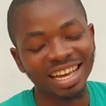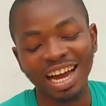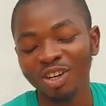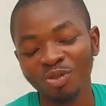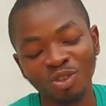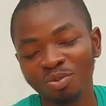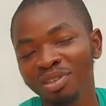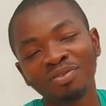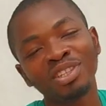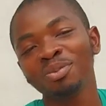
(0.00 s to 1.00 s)
I don't want to
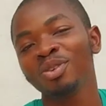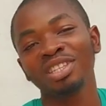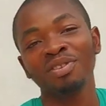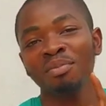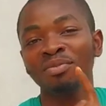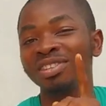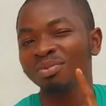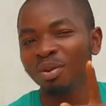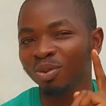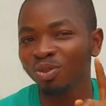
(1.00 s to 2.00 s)
be invisible because if I'm
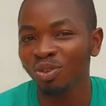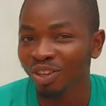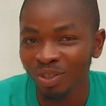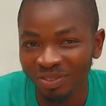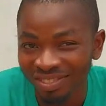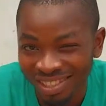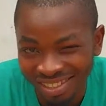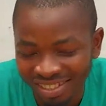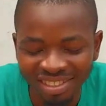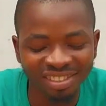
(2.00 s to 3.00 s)
invisible, I'm going to do a lot of
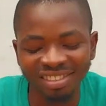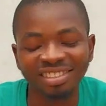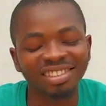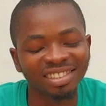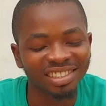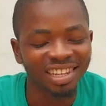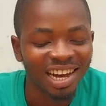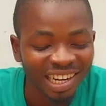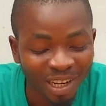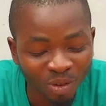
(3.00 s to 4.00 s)
crazy things.
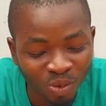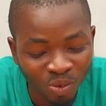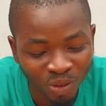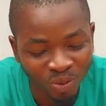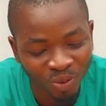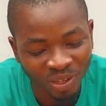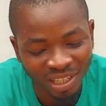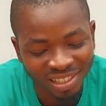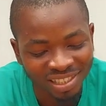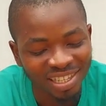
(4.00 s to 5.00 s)
And I wouldn't want to do that.